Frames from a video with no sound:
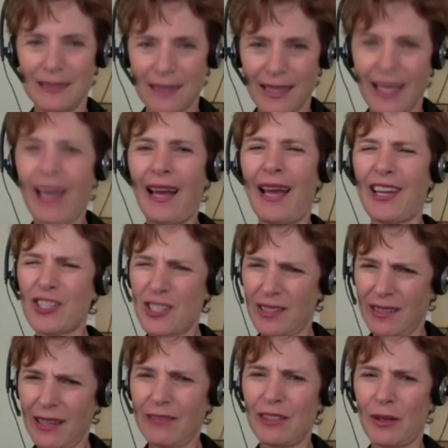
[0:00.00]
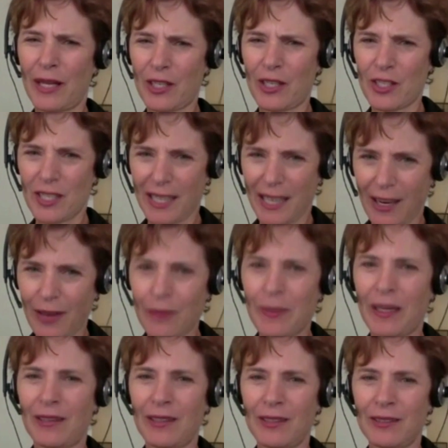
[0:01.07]
Like, yeah, I actually love you, I actually care
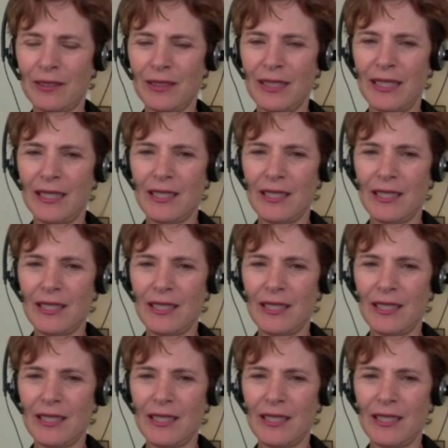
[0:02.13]
about you.